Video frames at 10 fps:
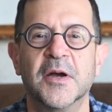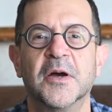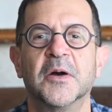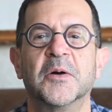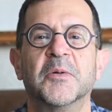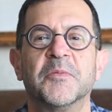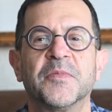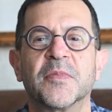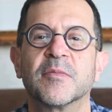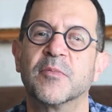
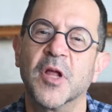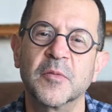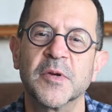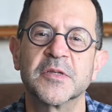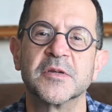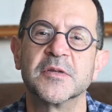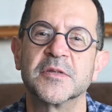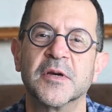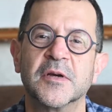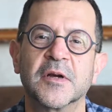blockbusters
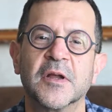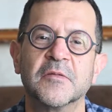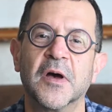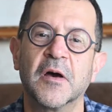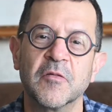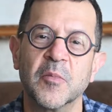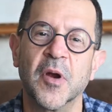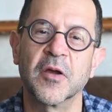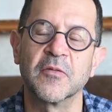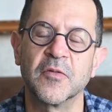are kind of out of the
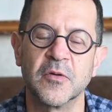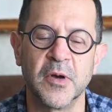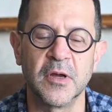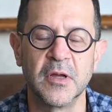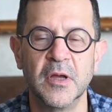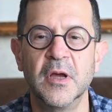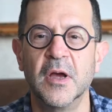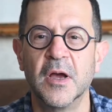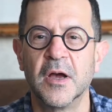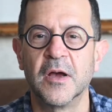market for a while.
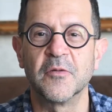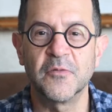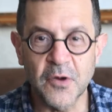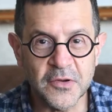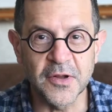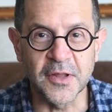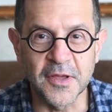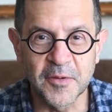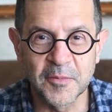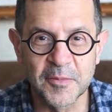
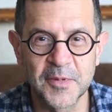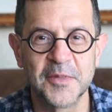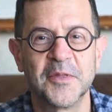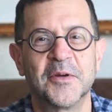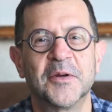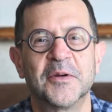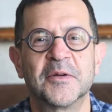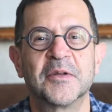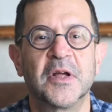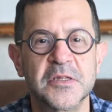Fortunately, there
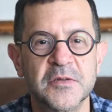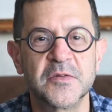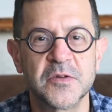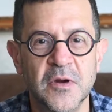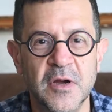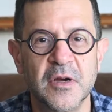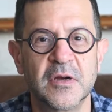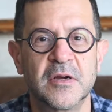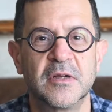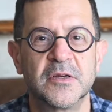are lots of
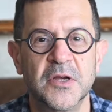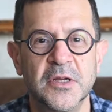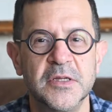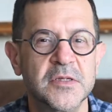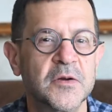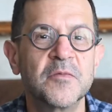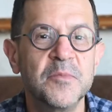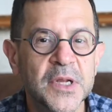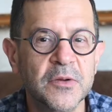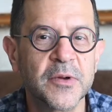strong Chinese sort of
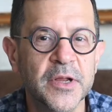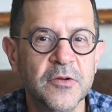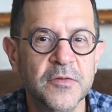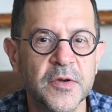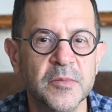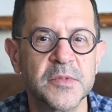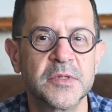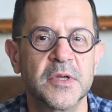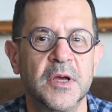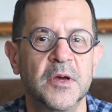middle range films,
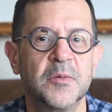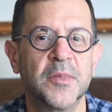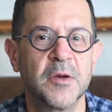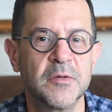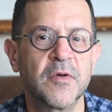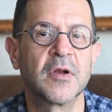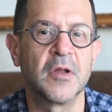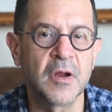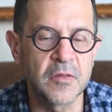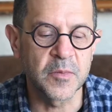and we've got a
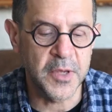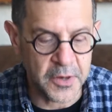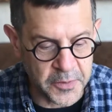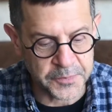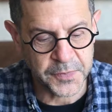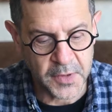lot of them here.